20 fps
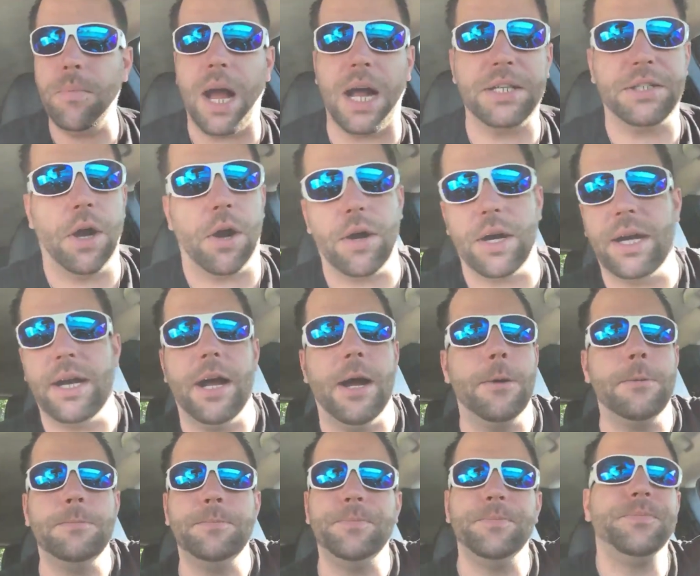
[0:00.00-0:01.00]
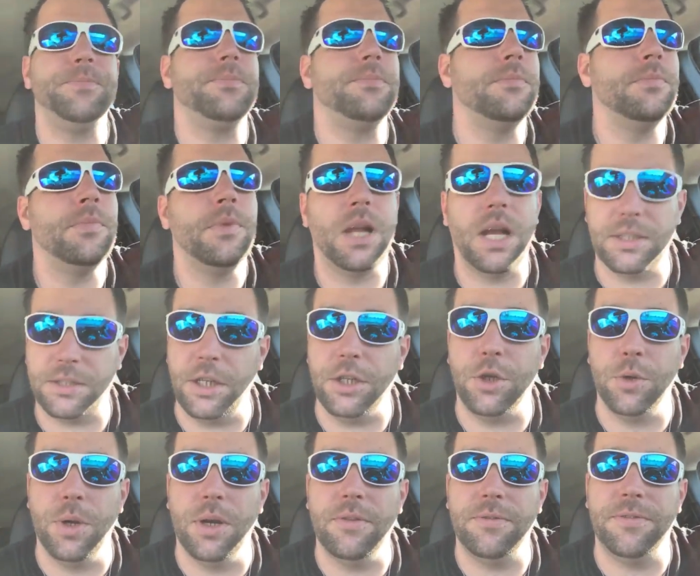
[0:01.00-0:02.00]
I darted out. I said,
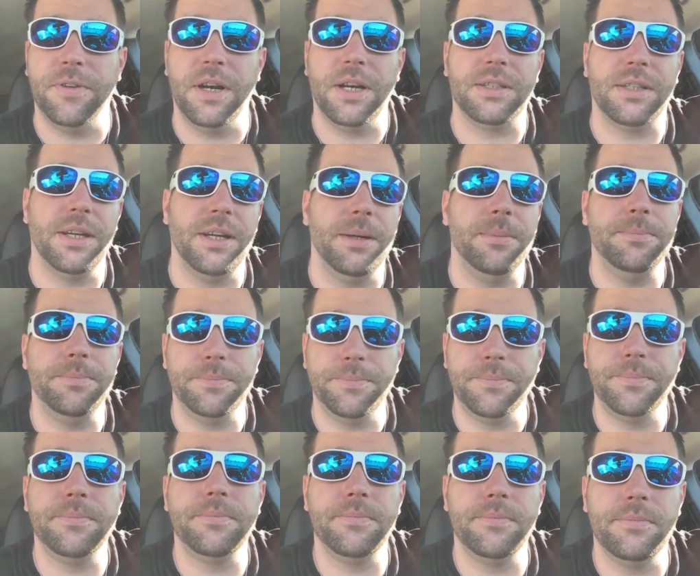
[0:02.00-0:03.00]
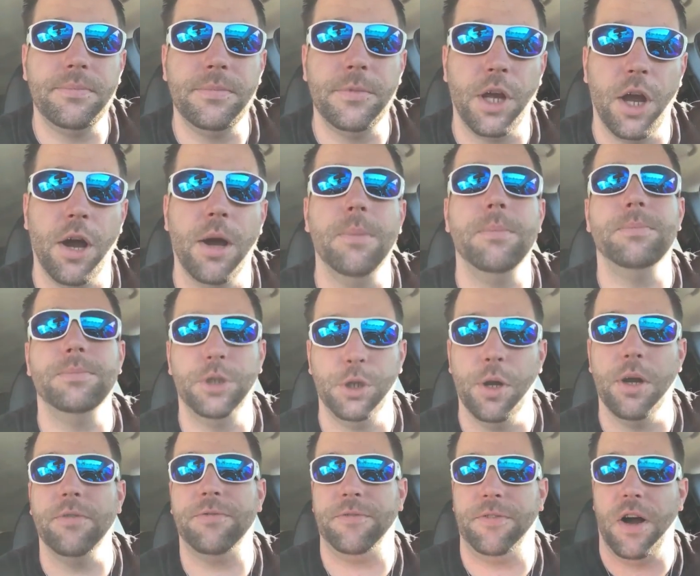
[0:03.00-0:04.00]
you done fucked up. Yep, you
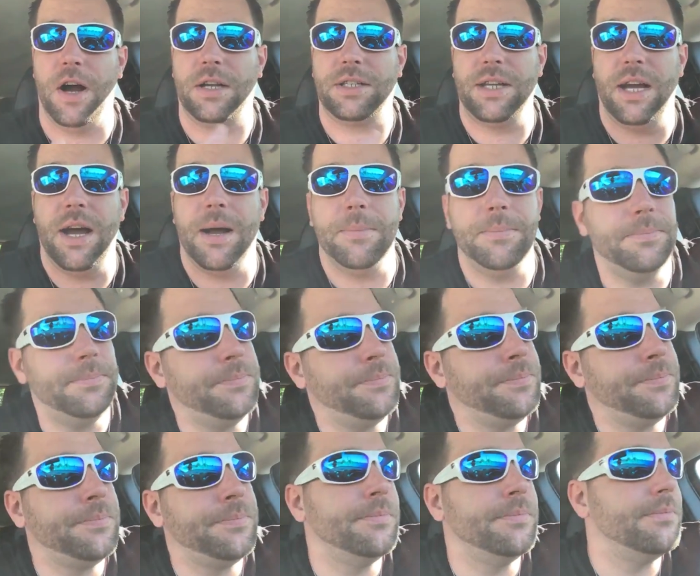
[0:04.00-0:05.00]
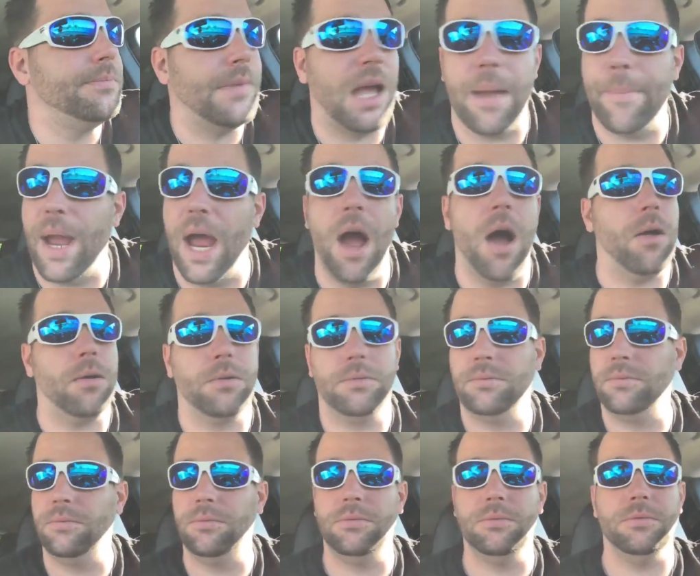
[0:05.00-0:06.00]
done fucked up. I'm out.
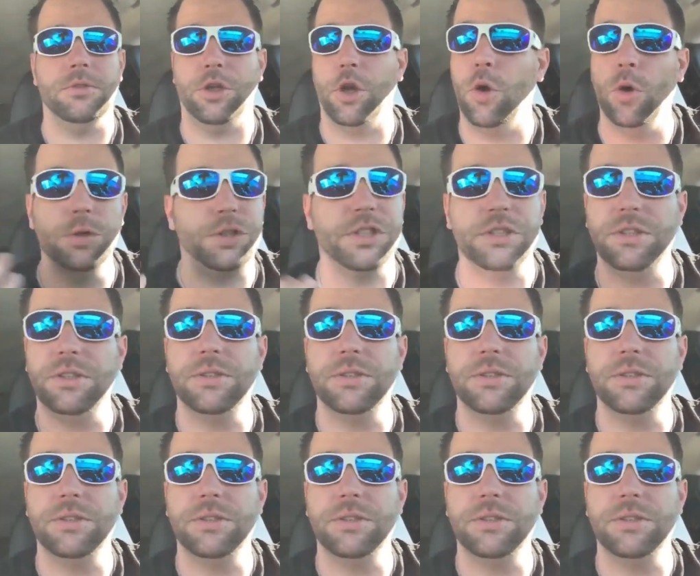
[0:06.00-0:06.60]
Deuces,